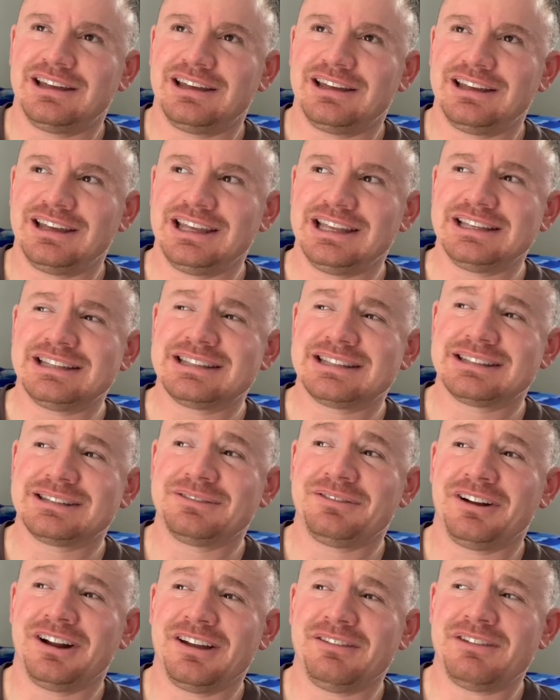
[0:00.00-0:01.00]
it's
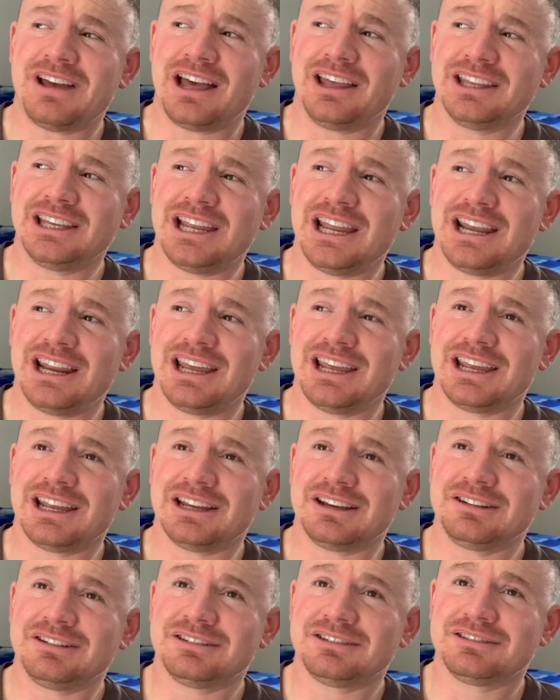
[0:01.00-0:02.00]
very
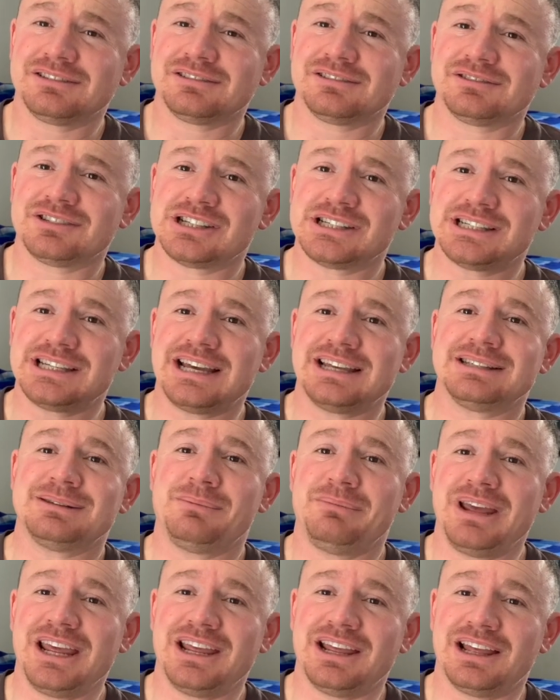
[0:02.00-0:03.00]
validating just as a
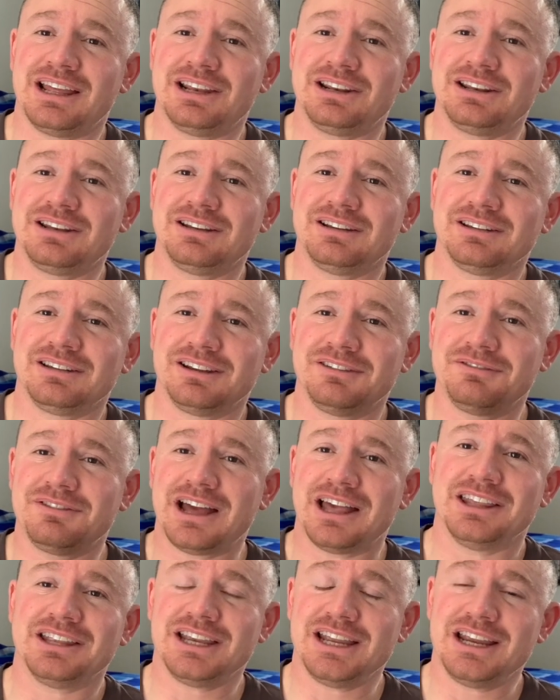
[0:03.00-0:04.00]
man, like
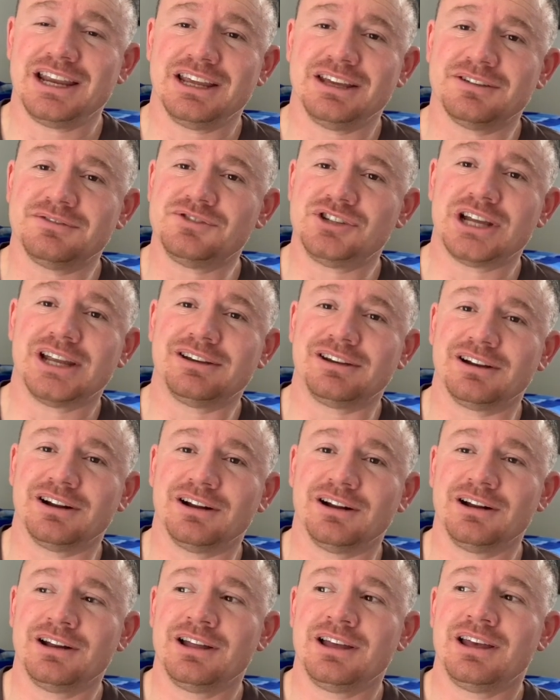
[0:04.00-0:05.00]
validating of
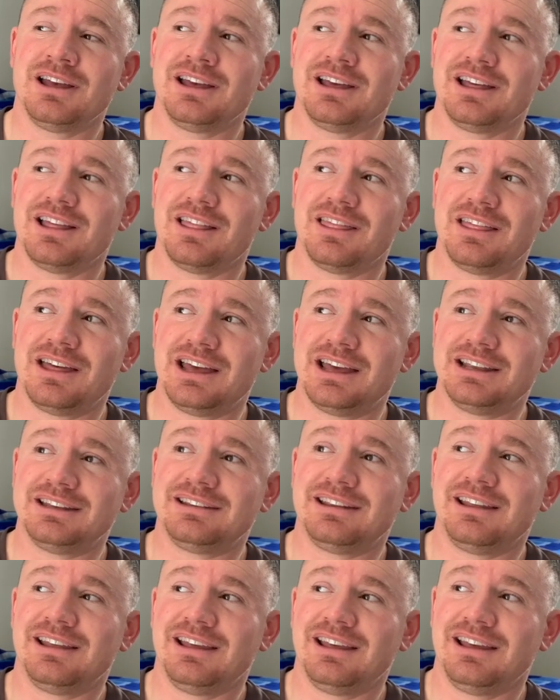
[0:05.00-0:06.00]
gender,
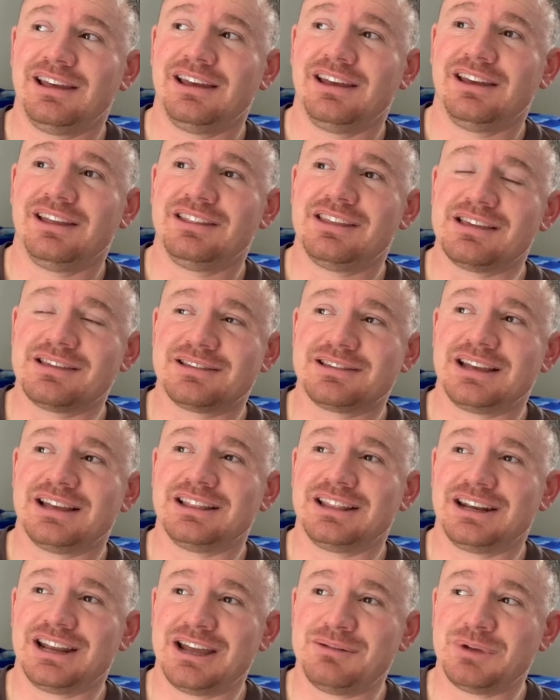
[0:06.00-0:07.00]
that this thing
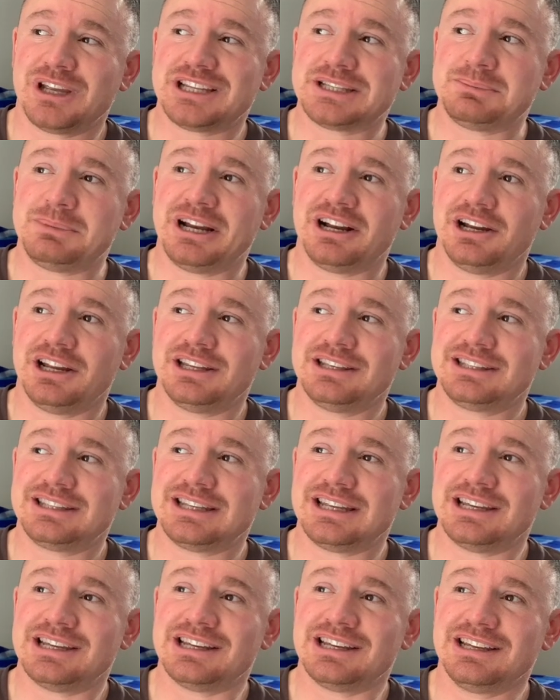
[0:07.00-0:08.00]
that I'm
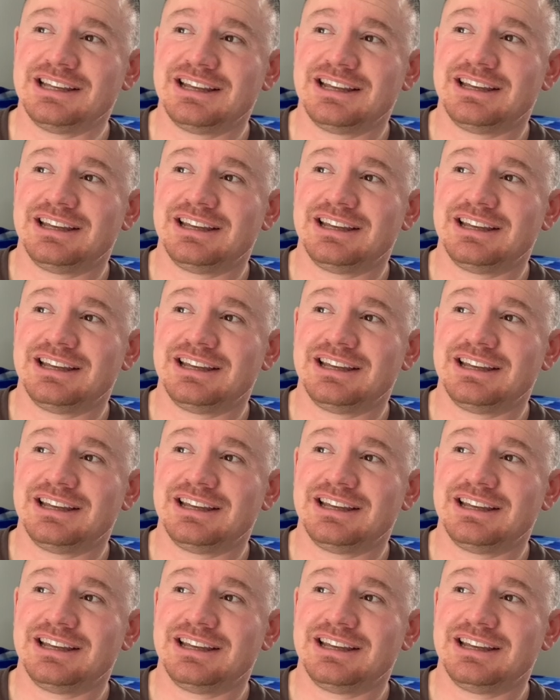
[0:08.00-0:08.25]
experiencing